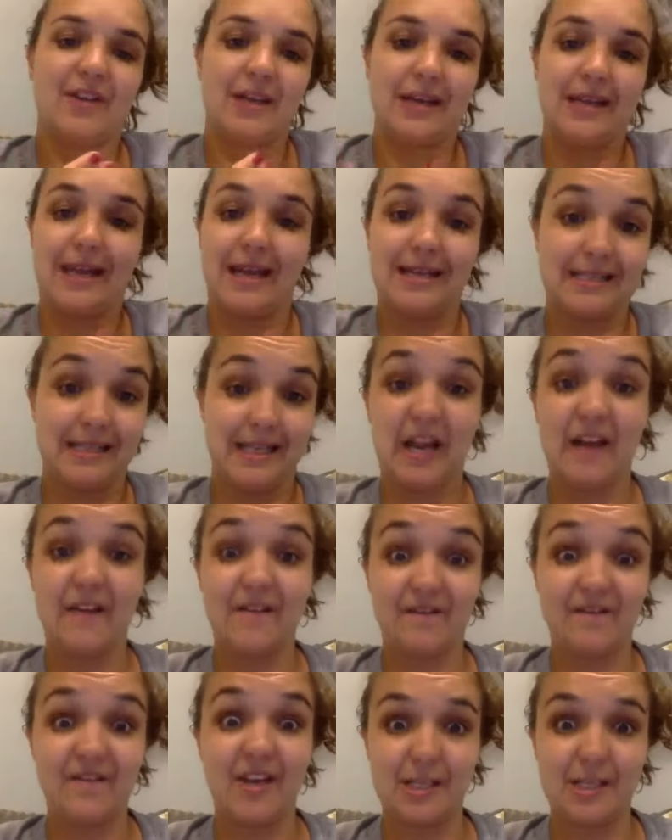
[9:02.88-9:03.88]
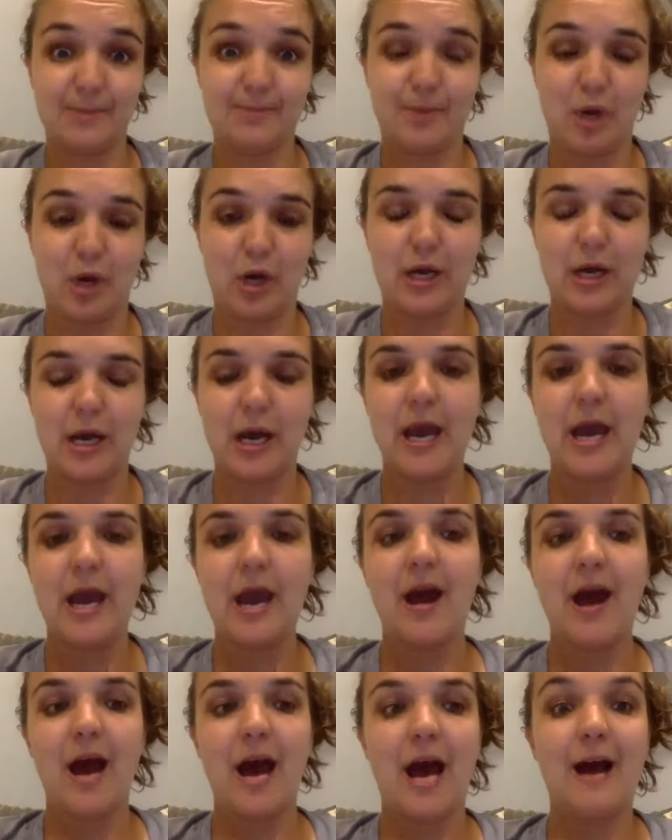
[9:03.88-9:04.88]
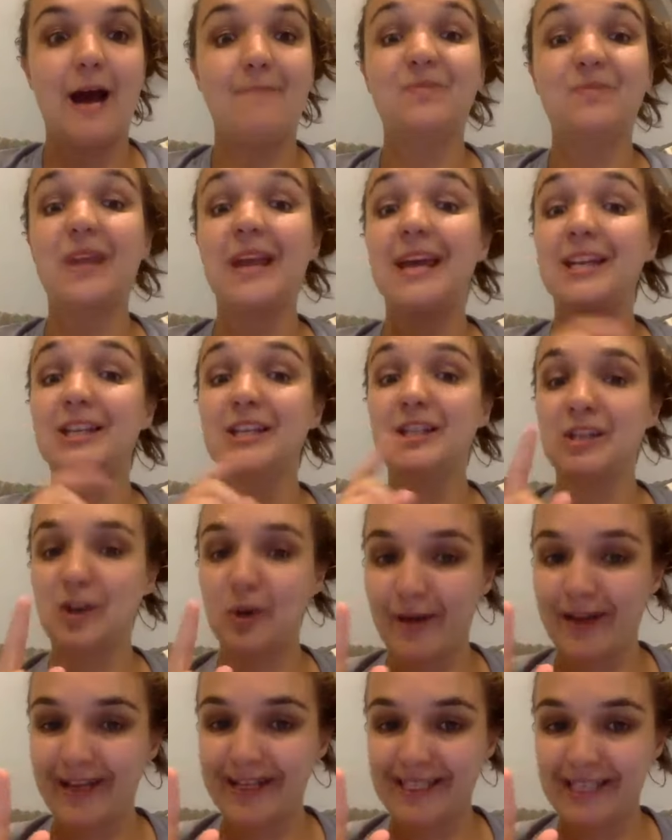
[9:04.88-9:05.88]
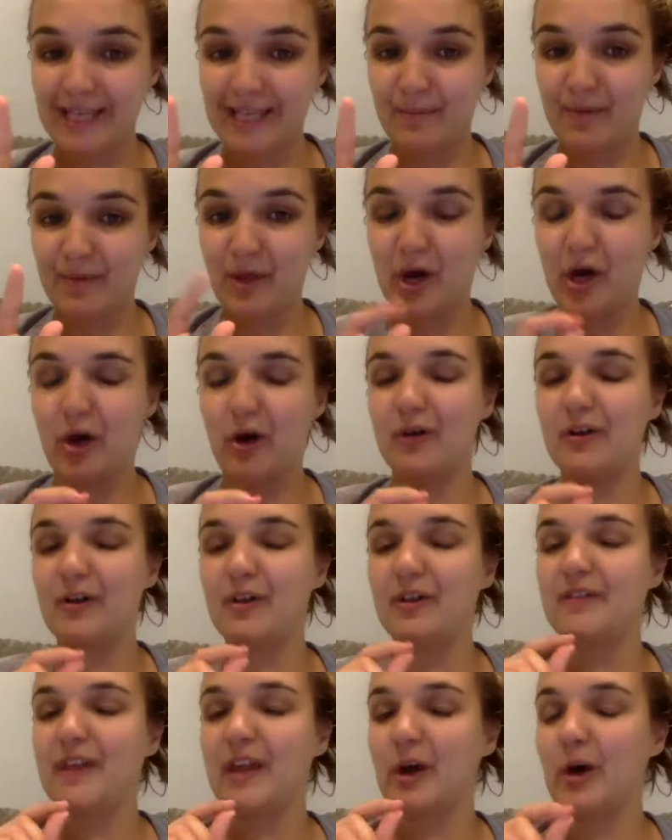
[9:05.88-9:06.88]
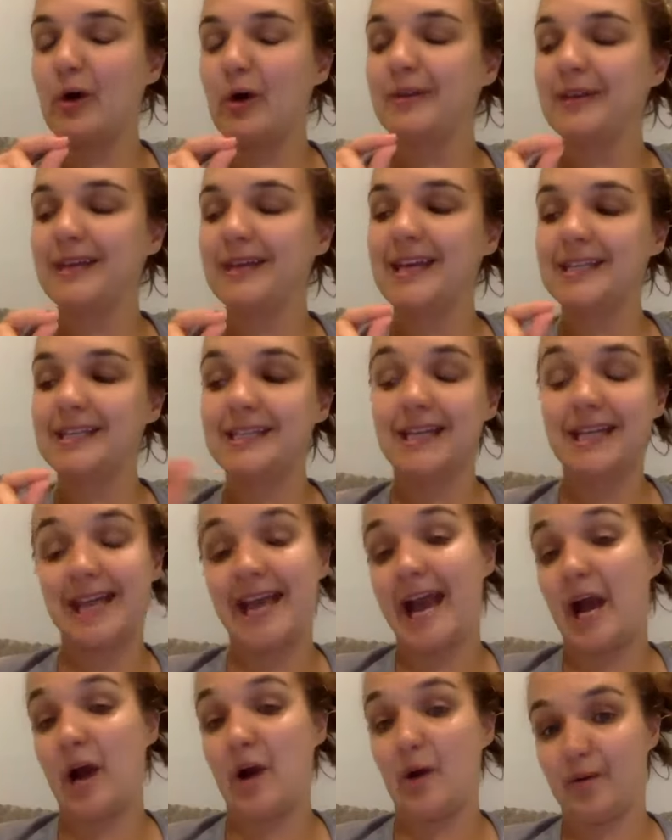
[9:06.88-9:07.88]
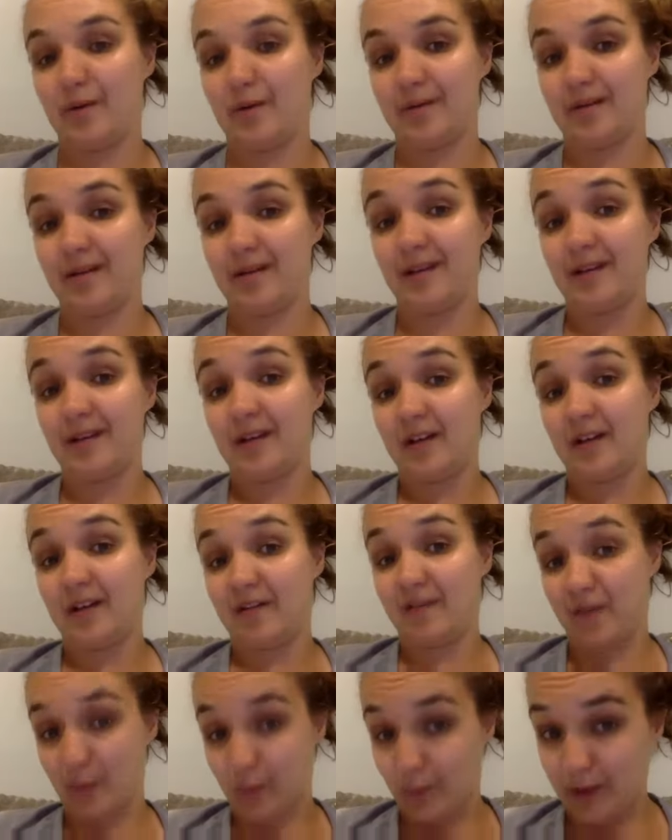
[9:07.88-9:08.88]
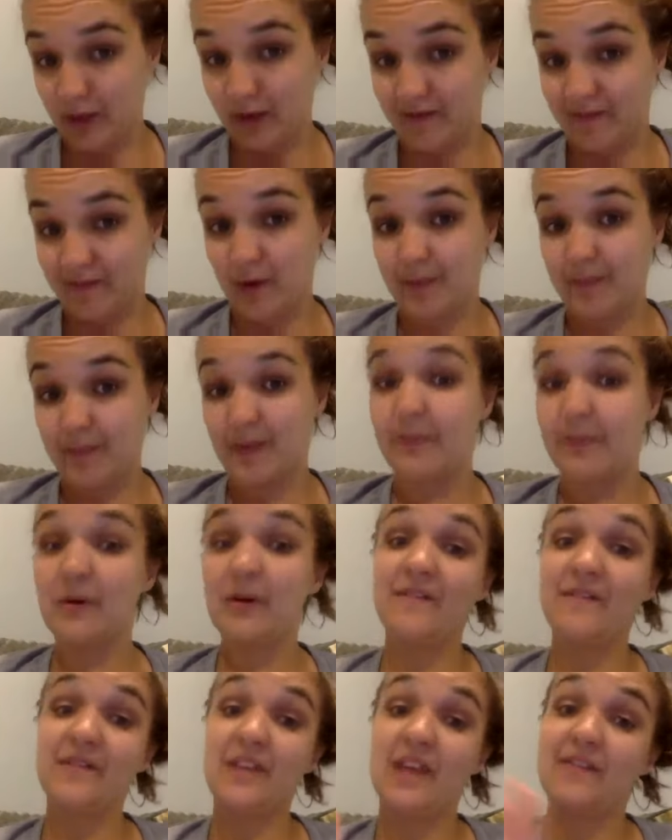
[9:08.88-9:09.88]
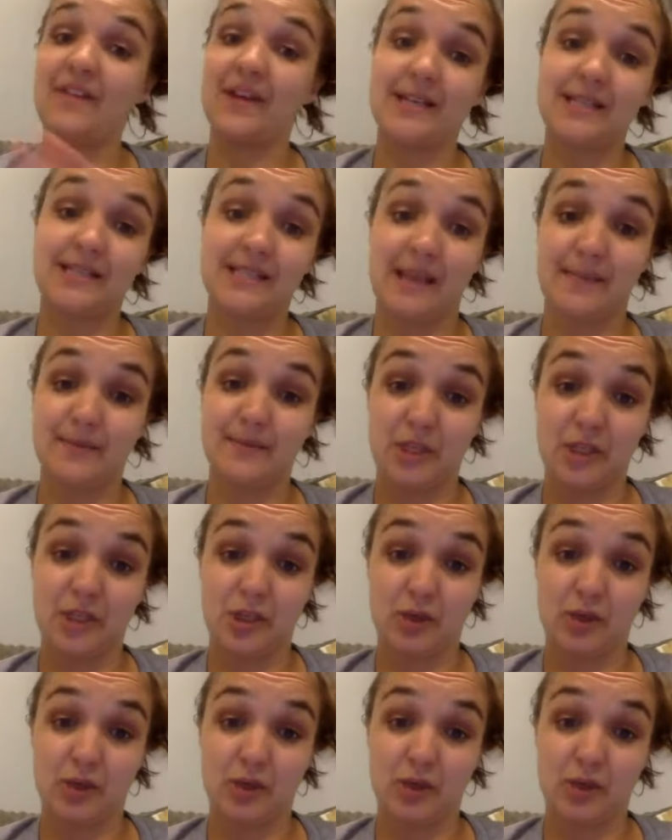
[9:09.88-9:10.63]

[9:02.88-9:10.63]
connected on Facebook. Quick tip though, they only get to count for one of your 4 people if they've accepted your